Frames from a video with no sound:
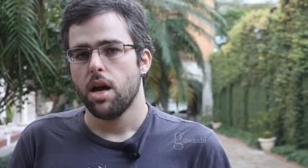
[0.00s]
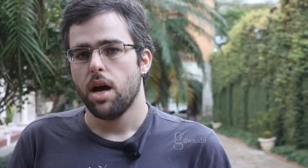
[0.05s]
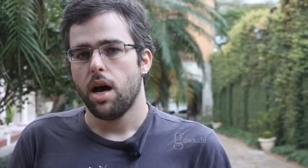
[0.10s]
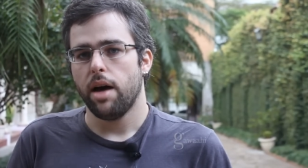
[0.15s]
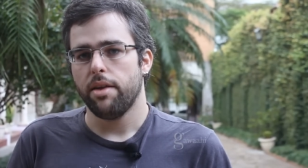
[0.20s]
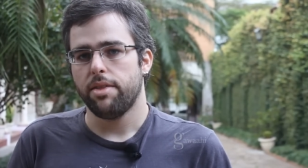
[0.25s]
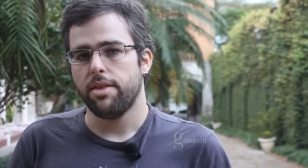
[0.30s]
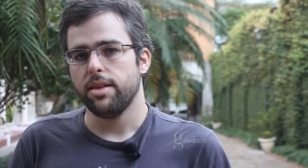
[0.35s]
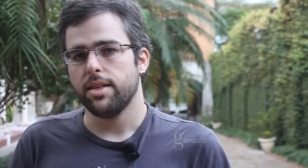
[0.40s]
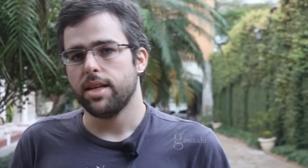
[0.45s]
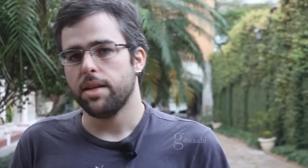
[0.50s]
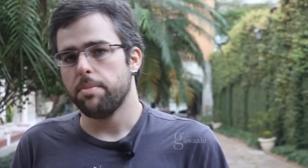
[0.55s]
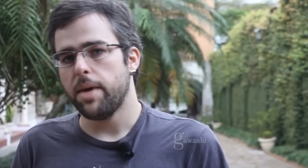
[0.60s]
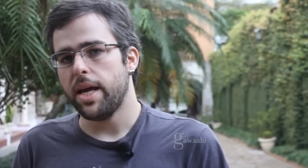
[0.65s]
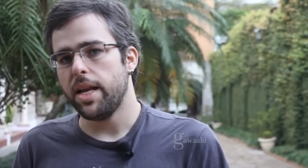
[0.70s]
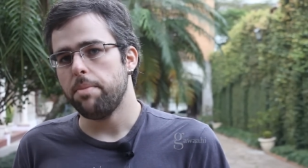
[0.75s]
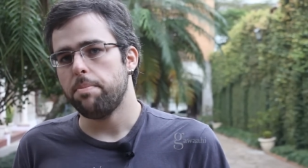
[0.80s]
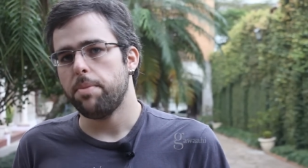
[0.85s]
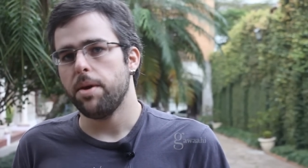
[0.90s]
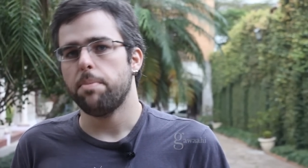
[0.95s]
I think that
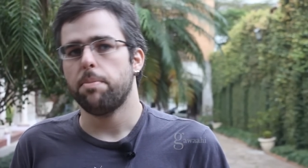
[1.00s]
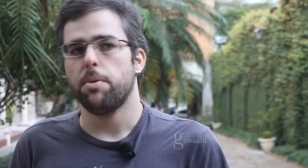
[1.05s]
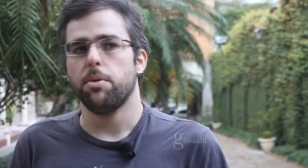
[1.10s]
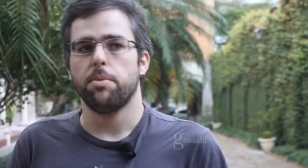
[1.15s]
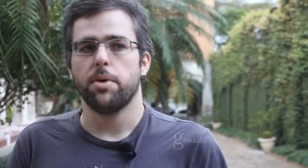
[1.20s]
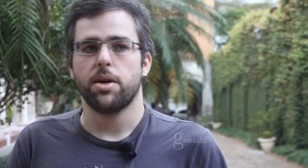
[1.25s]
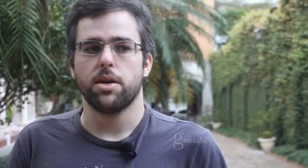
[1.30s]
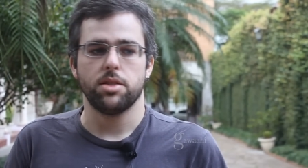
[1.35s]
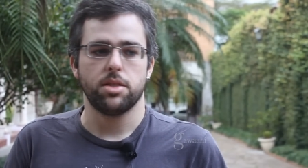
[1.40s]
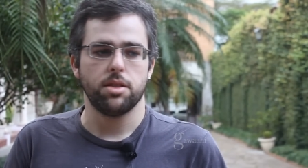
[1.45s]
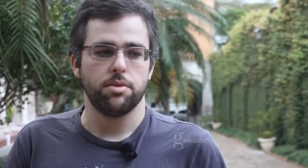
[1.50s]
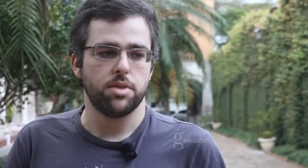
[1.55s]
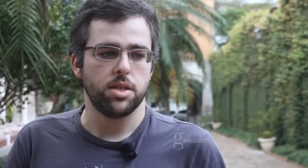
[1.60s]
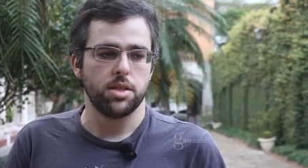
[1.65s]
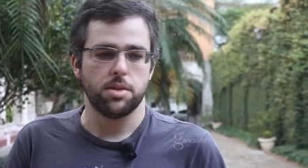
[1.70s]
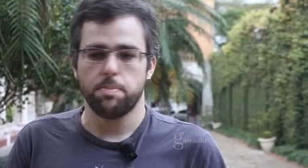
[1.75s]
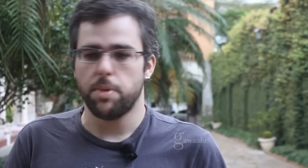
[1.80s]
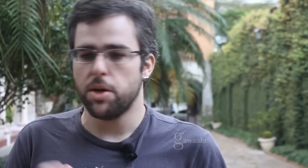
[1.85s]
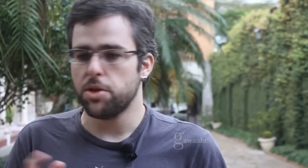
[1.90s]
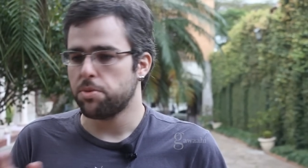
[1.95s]
many people, because of
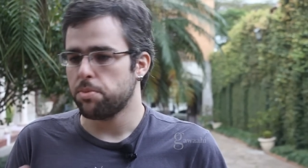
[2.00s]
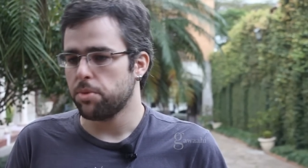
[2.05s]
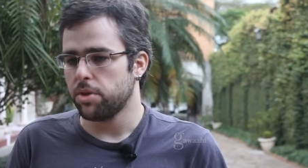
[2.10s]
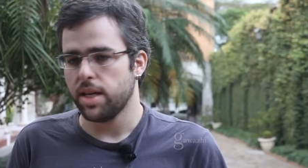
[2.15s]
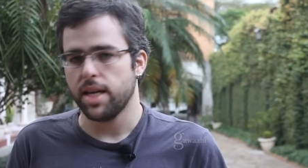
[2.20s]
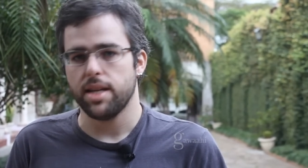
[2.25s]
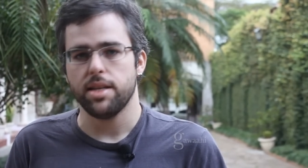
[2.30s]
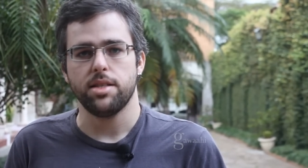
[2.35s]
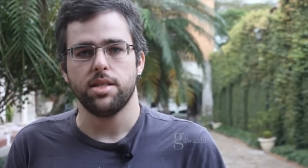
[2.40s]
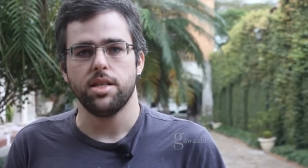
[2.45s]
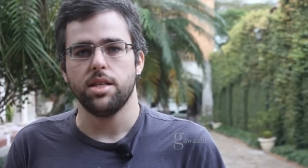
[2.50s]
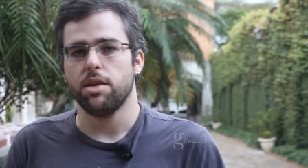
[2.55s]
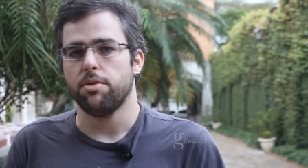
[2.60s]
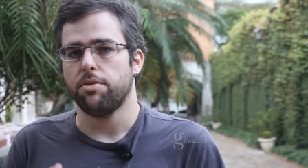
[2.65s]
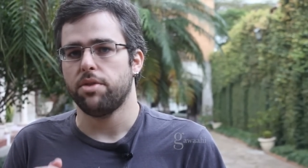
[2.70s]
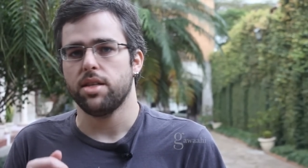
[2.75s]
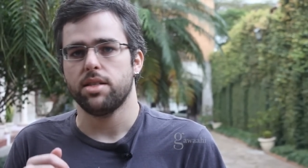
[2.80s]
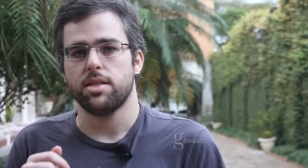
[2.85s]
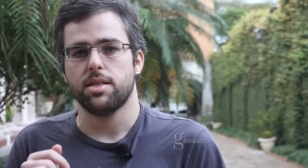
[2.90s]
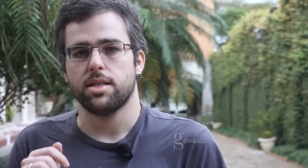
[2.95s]
this postmodernity,
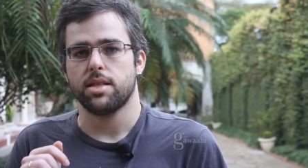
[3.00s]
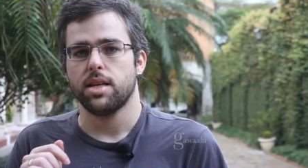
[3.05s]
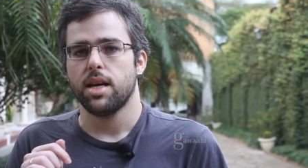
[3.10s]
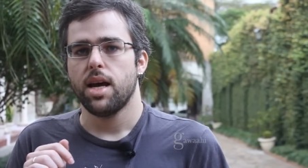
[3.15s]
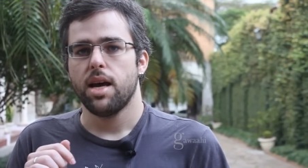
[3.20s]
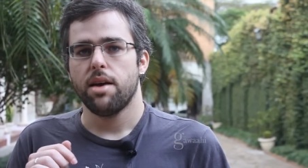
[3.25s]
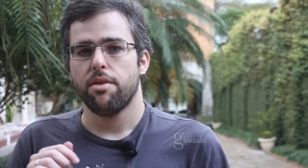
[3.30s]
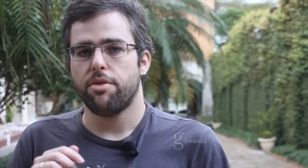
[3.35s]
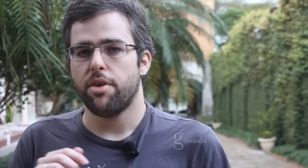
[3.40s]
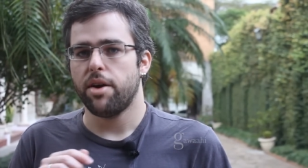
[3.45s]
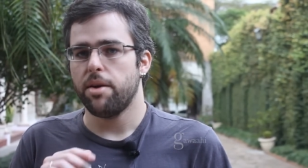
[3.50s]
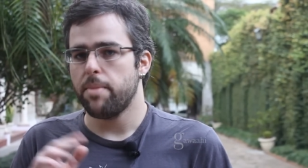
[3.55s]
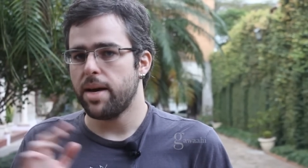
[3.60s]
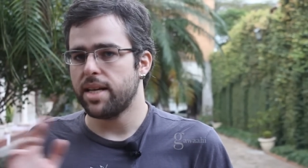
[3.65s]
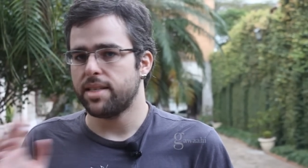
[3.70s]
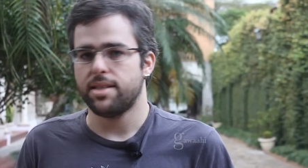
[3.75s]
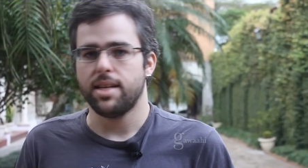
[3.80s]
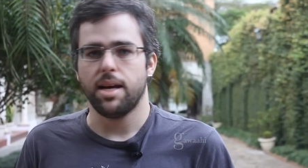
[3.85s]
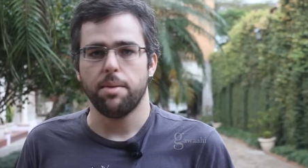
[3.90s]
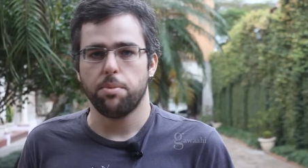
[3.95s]
of this very
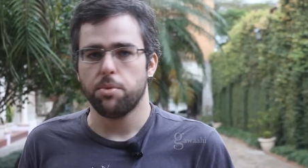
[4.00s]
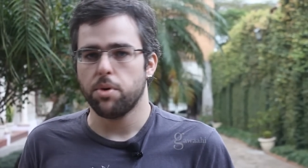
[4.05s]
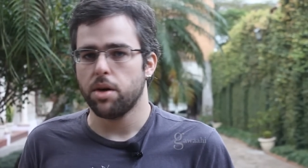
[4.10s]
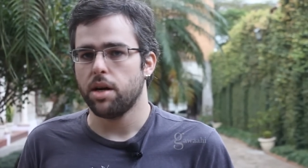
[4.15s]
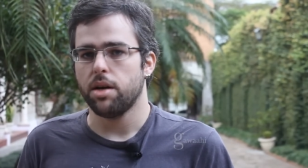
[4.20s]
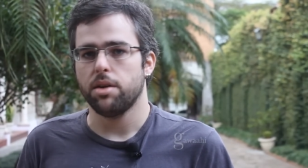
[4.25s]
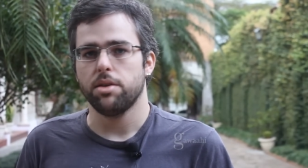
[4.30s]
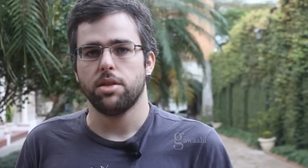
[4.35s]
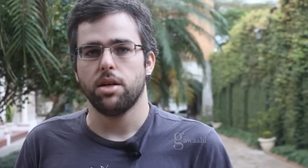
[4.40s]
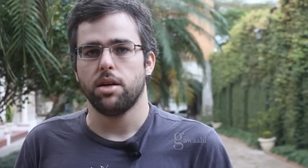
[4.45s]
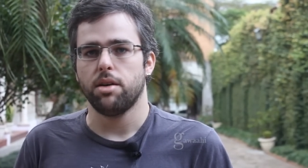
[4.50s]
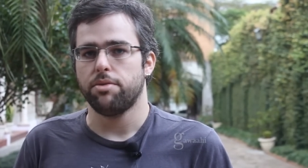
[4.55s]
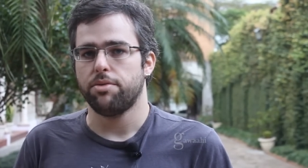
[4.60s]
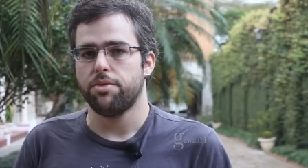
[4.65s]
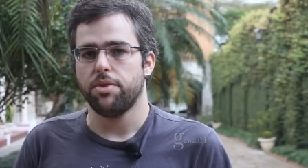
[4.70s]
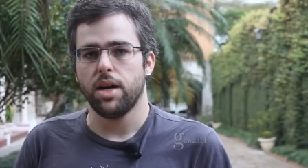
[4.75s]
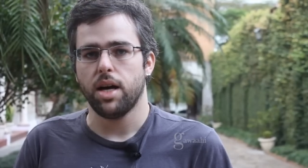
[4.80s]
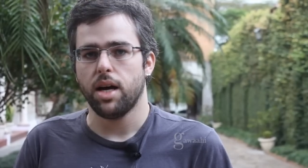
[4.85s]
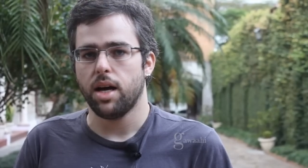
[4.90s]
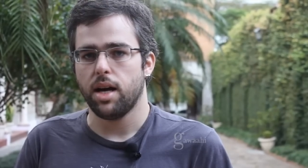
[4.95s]
messed up world
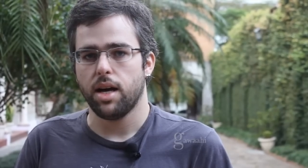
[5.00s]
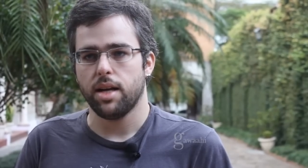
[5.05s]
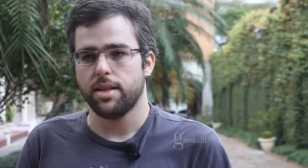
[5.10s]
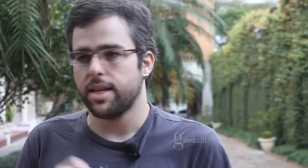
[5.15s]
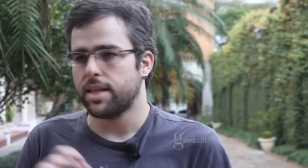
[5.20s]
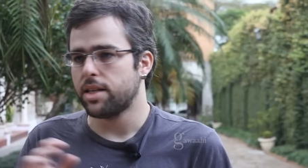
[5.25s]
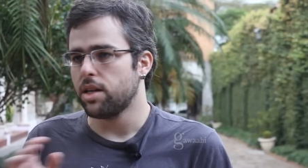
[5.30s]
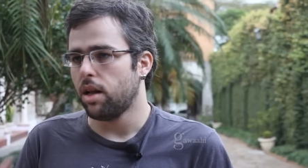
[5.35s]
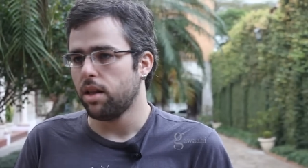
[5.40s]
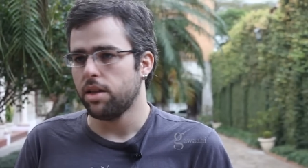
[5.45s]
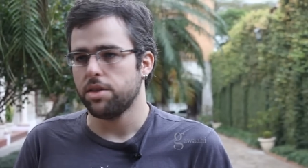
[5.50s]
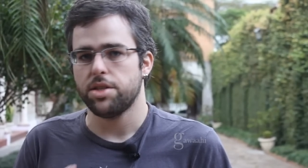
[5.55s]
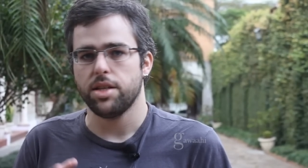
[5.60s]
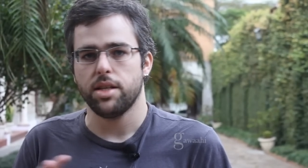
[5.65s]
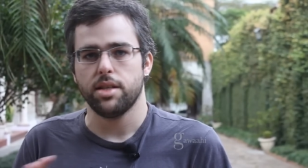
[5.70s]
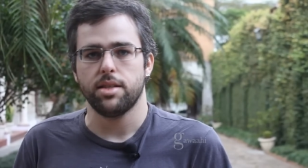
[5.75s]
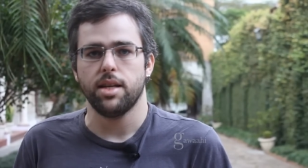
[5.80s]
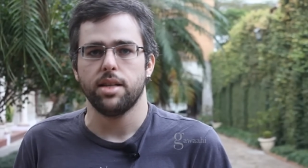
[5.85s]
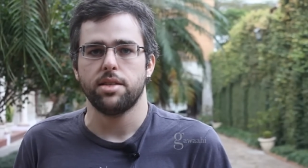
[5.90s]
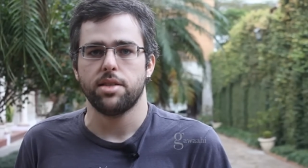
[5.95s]
of technology
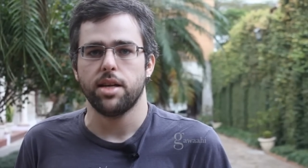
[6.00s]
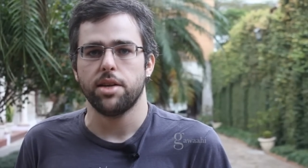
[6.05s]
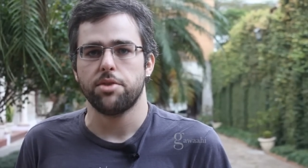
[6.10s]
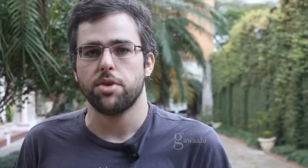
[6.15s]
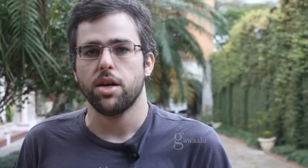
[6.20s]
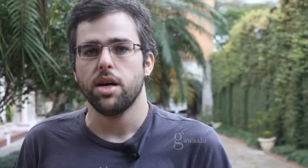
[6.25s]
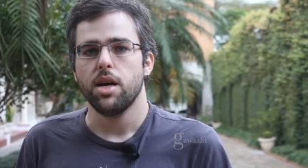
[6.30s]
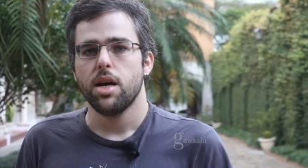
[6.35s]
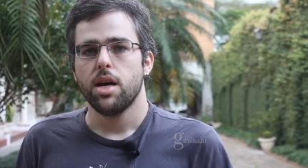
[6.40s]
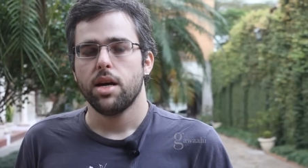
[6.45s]
and etc.,